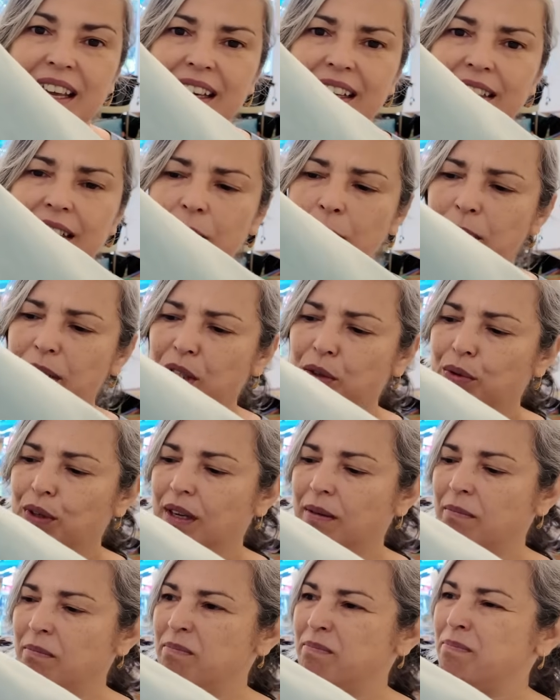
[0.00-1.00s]
It's in
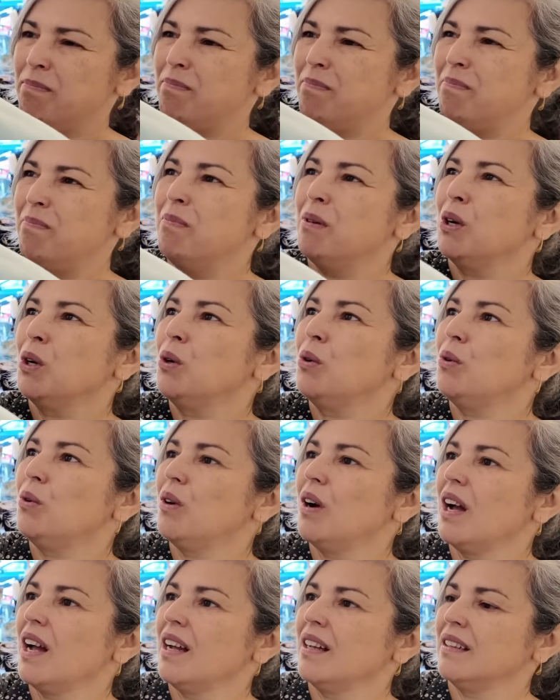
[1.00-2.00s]
between
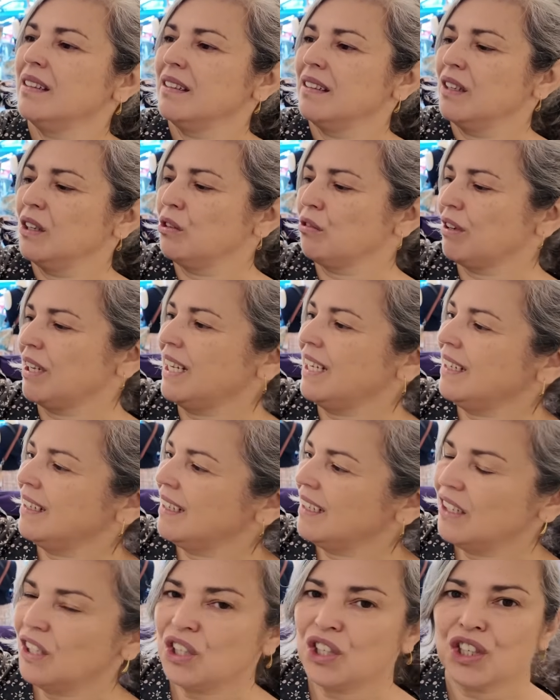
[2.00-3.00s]
blue and
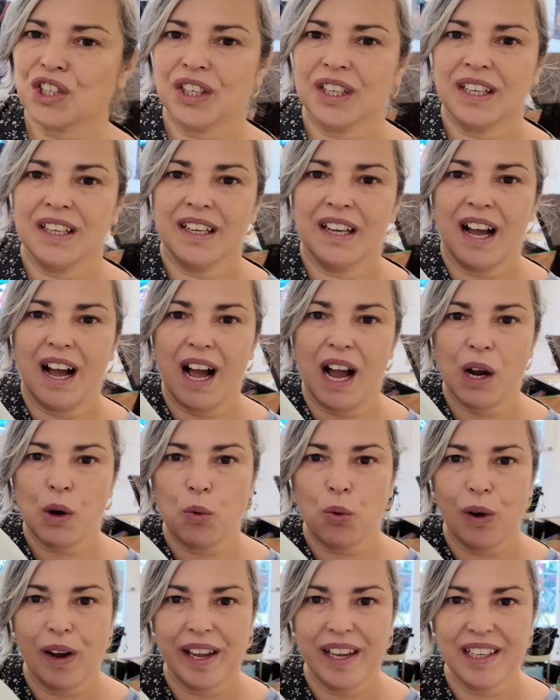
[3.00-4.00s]
greenish,
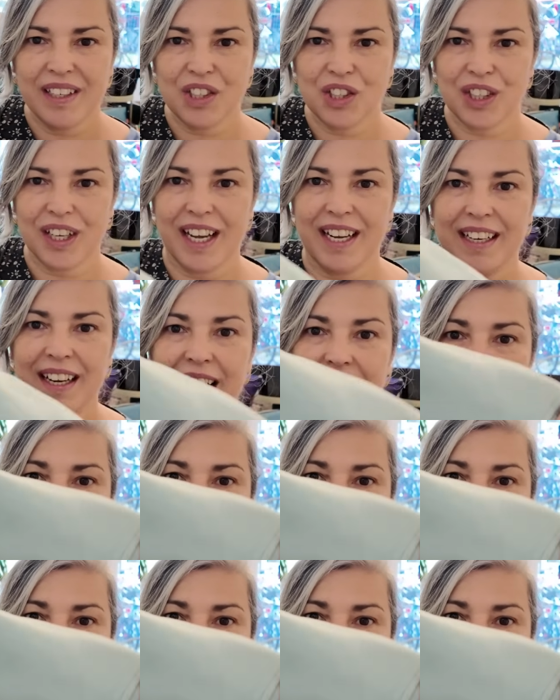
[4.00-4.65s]
aquaish, and it